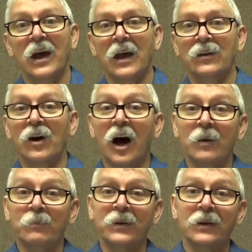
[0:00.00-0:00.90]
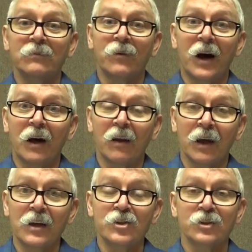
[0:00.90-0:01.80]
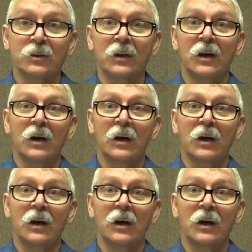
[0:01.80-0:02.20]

and not be in violation